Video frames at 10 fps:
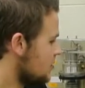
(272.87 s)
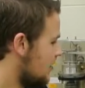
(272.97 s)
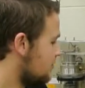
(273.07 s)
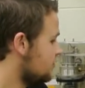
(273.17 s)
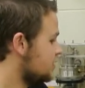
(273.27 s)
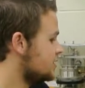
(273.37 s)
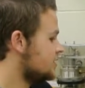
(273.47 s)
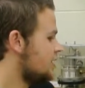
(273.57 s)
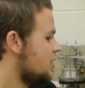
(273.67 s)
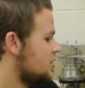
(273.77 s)
After
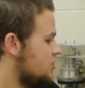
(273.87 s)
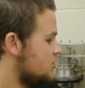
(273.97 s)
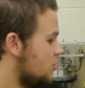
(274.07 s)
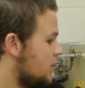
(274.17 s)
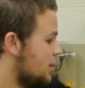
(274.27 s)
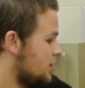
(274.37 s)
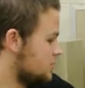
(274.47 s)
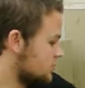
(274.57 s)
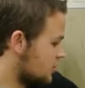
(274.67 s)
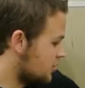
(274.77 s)
this, you'll go in and
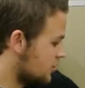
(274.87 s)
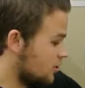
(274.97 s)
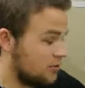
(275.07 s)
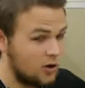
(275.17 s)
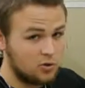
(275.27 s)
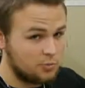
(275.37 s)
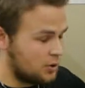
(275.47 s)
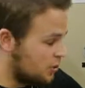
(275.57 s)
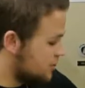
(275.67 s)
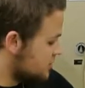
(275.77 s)
you'll start turning off all
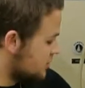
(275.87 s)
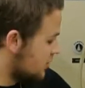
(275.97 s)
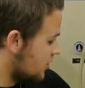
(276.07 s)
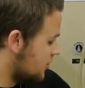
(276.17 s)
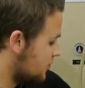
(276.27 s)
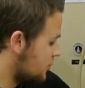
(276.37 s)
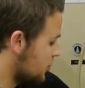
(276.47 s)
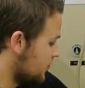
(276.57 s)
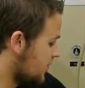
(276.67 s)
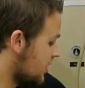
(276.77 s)
components. You turn off
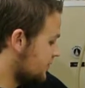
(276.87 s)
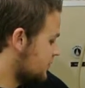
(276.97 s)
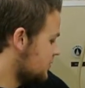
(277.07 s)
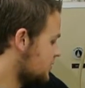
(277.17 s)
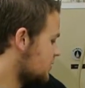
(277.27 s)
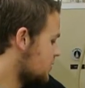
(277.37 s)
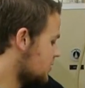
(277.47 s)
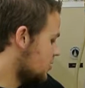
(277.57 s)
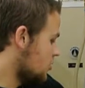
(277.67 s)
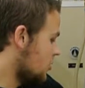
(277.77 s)
0.5
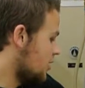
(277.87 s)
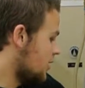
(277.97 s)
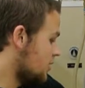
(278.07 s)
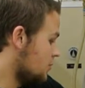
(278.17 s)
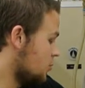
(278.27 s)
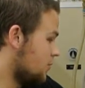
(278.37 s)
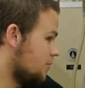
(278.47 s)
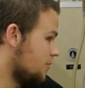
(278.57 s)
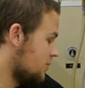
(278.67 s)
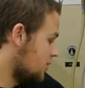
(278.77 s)
kilowatt and then 1
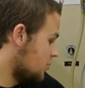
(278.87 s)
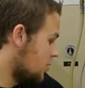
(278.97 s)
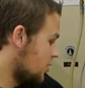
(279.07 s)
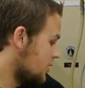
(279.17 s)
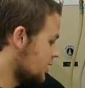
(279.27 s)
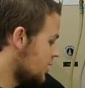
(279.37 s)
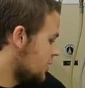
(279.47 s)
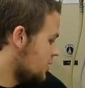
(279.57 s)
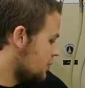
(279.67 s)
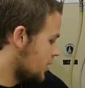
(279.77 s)
kilowatt
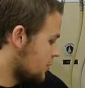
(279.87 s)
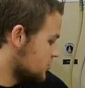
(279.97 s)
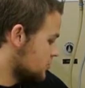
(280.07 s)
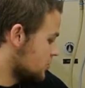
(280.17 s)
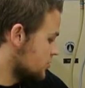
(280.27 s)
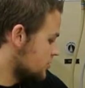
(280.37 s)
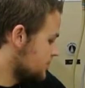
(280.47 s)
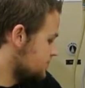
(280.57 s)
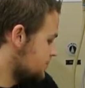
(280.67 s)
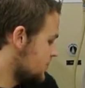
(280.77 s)
power
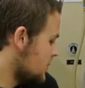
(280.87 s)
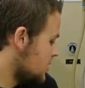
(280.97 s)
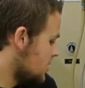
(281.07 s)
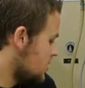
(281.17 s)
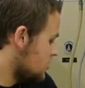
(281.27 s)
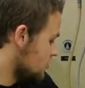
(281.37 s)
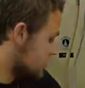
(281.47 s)
source. You